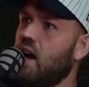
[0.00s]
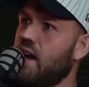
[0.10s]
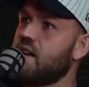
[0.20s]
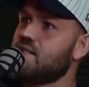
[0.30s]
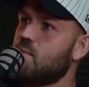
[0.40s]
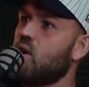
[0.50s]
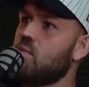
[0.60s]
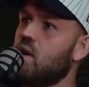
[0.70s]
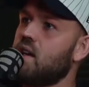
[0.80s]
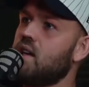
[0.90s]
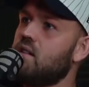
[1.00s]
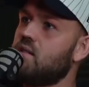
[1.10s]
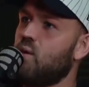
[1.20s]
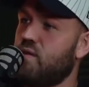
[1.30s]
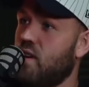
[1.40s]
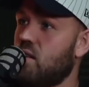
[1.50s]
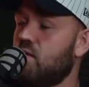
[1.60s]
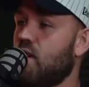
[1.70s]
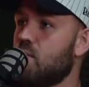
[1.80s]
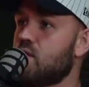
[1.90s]
it is about money with
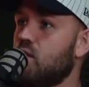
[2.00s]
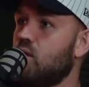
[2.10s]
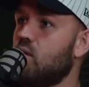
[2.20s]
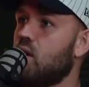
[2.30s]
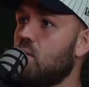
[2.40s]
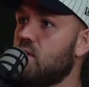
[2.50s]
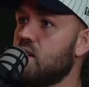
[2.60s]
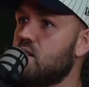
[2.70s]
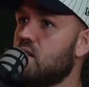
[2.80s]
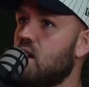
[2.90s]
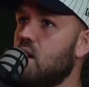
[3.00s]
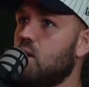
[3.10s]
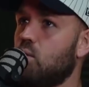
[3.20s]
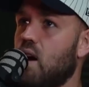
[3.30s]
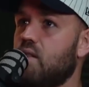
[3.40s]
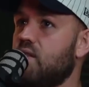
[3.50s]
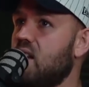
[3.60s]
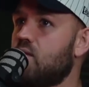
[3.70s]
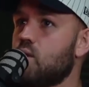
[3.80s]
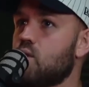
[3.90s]
pharmaceutical companies, with
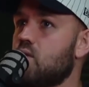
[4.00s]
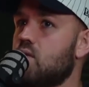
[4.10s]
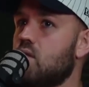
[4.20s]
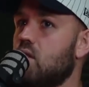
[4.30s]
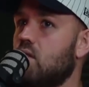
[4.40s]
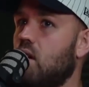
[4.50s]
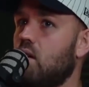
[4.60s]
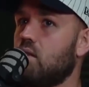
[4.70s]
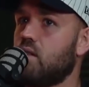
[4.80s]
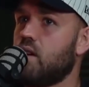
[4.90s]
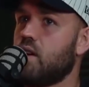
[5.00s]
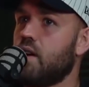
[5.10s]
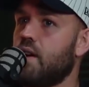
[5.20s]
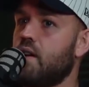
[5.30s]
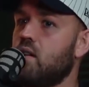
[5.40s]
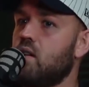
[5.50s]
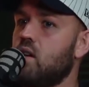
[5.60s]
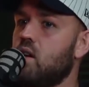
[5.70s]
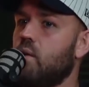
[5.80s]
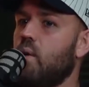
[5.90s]
even just the
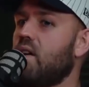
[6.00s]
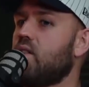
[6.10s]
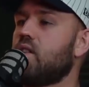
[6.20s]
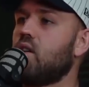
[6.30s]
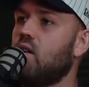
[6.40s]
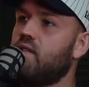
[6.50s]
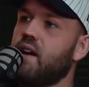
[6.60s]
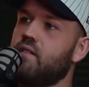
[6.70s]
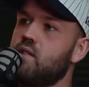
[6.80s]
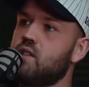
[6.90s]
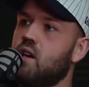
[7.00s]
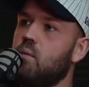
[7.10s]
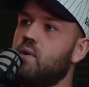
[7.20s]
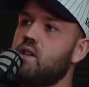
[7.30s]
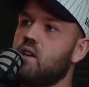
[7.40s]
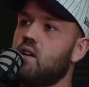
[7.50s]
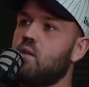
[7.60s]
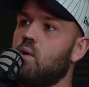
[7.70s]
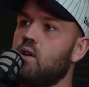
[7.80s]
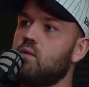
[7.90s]
whatever the top 500 companies are in
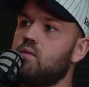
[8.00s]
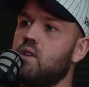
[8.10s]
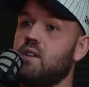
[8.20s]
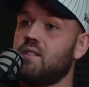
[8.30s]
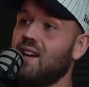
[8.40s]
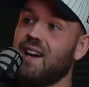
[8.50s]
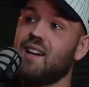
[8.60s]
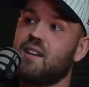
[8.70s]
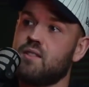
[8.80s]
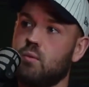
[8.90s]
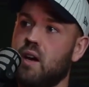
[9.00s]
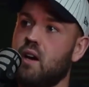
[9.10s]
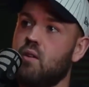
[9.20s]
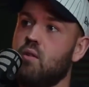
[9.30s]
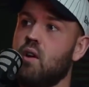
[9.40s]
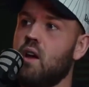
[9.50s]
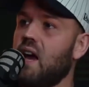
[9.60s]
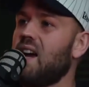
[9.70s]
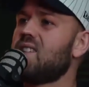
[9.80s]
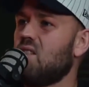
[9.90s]
the world, tech as well.
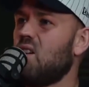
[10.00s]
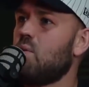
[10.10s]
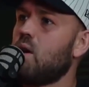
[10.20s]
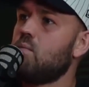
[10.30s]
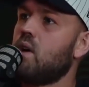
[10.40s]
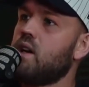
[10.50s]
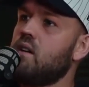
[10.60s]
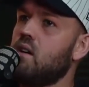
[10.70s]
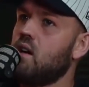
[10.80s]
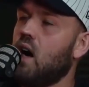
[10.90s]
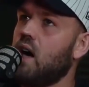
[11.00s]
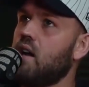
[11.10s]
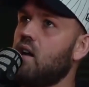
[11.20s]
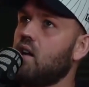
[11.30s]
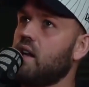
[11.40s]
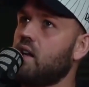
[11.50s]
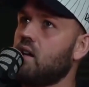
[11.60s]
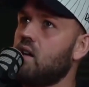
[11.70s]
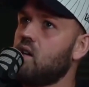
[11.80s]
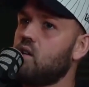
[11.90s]
It is all about money. Mm. And like